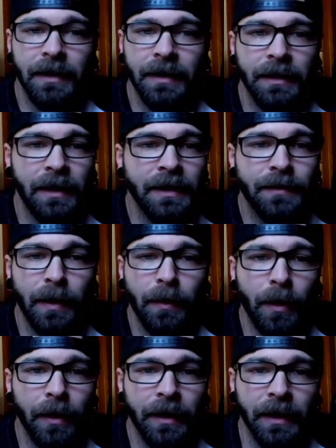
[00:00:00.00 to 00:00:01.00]
It's
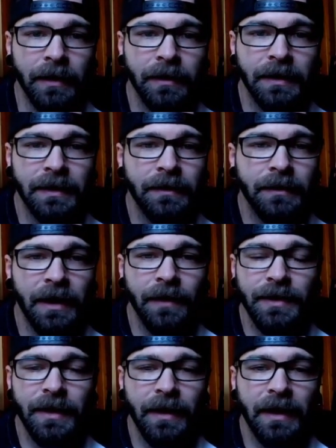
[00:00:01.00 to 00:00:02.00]
rewarding. It
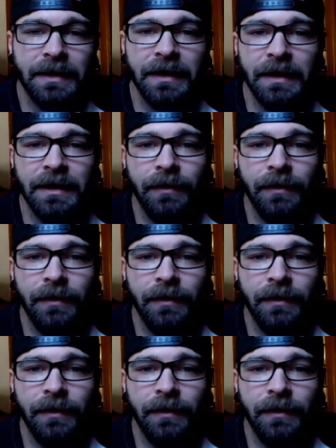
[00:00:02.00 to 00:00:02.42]
gives you that sense